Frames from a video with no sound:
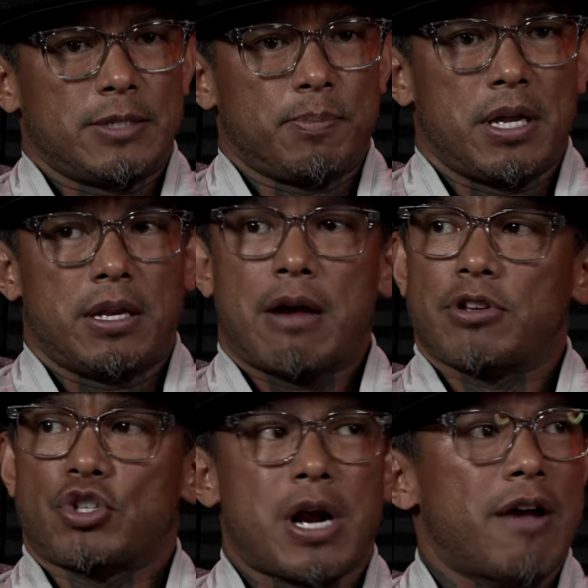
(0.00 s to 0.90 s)
but I
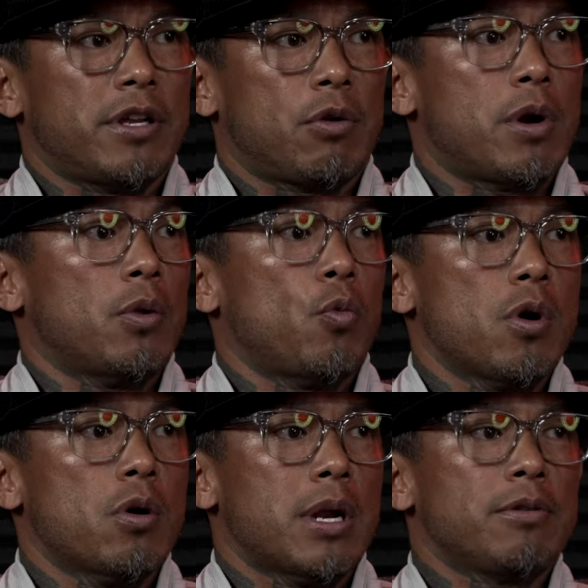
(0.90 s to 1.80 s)
was traveling around the
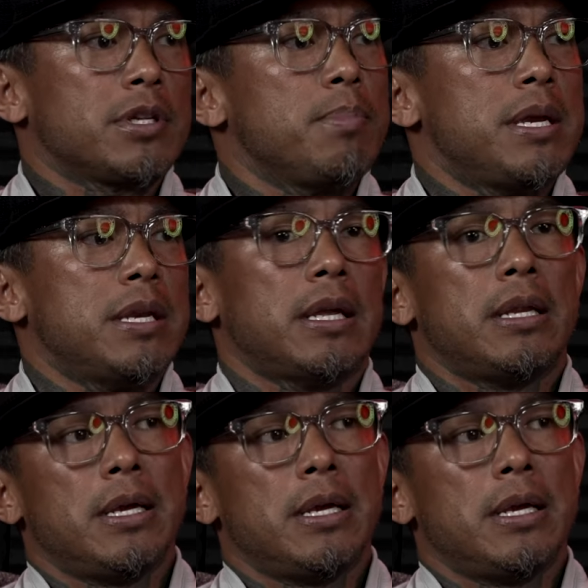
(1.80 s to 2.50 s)
world. That's competing awesome.